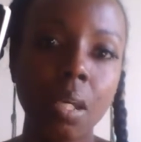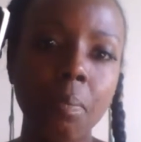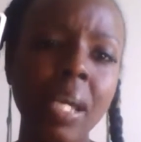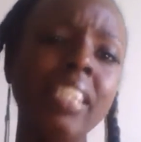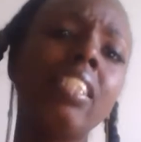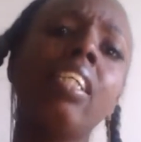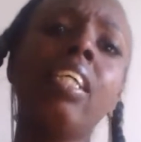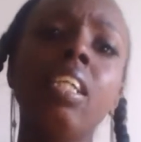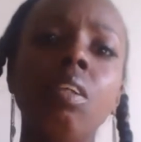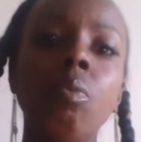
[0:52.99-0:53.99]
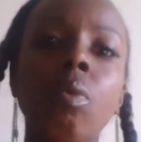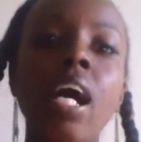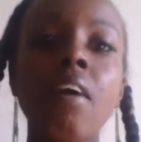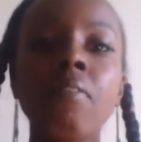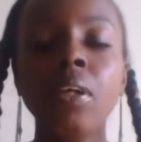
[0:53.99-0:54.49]
basically
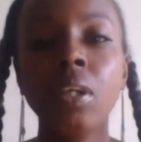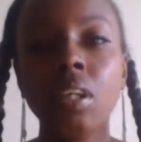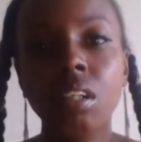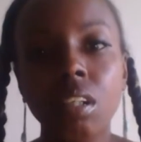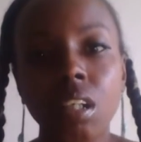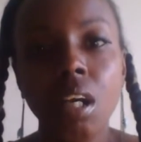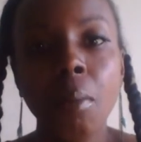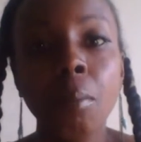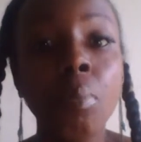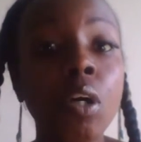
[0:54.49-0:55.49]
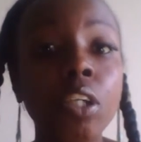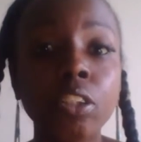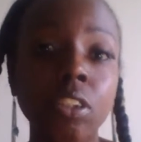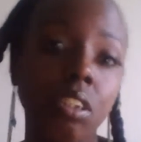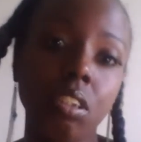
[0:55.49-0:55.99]
wherever
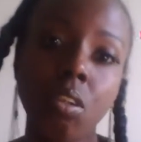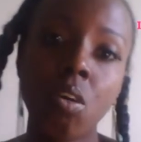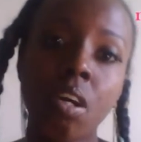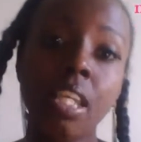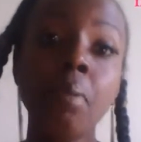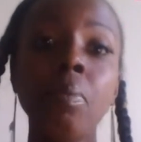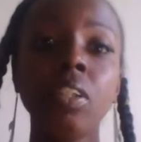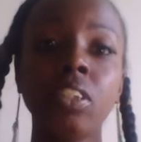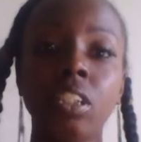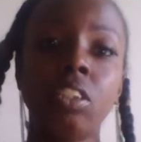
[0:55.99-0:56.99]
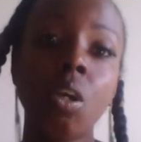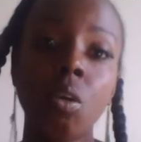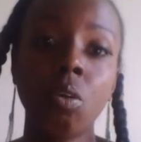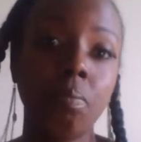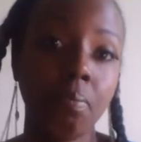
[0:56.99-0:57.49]
books or ebooks are
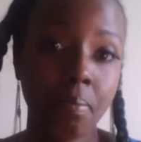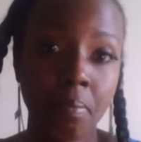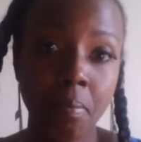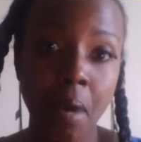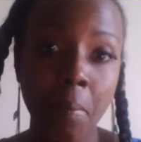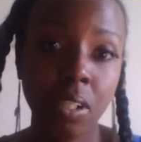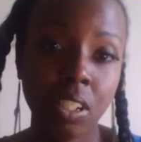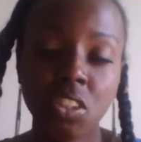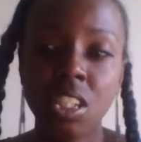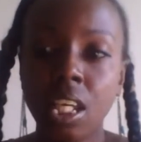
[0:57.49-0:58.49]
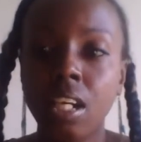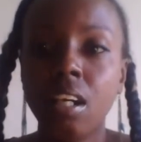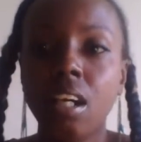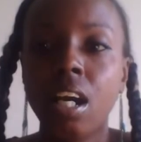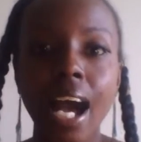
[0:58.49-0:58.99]
sold, my book is
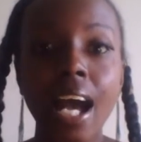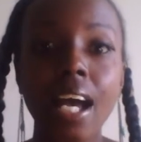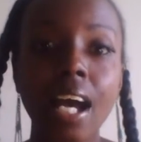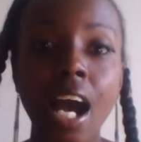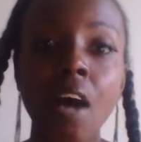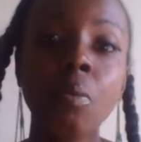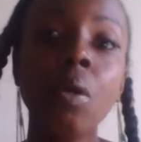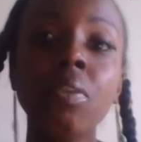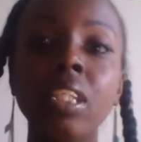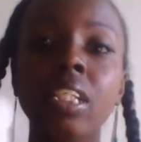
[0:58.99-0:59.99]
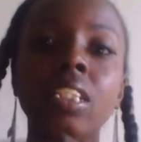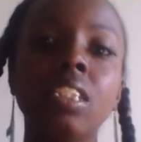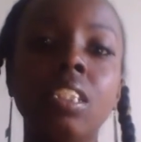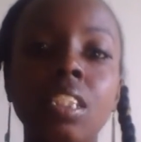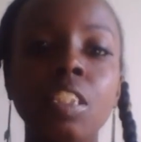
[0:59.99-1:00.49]
there. I wrote
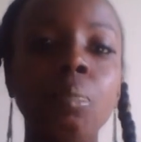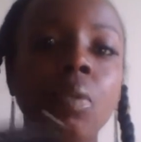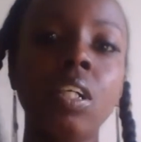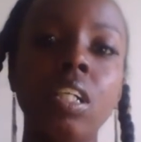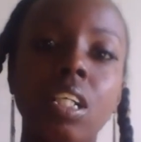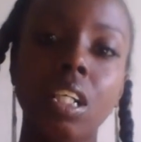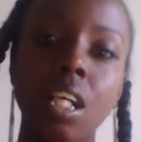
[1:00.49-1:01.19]
this book,